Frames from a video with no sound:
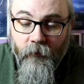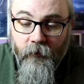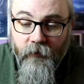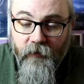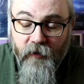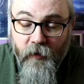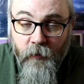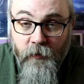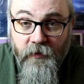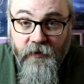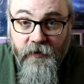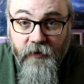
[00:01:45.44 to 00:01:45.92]

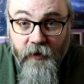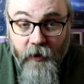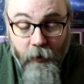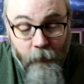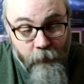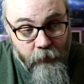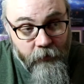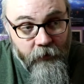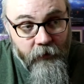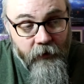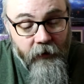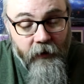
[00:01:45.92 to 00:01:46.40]
So we stood
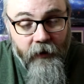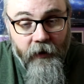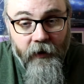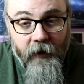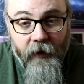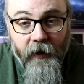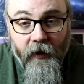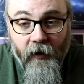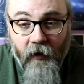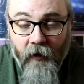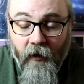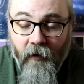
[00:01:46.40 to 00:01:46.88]
up,
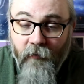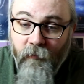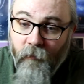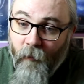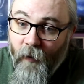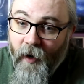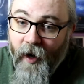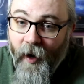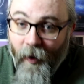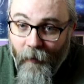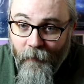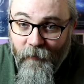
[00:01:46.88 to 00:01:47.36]
and
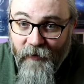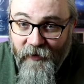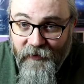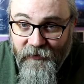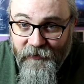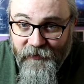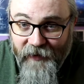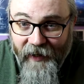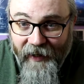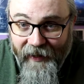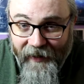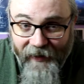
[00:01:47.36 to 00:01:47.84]
halfway up the
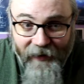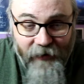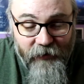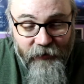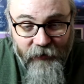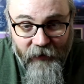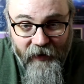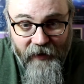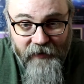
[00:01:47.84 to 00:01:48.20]
stairs,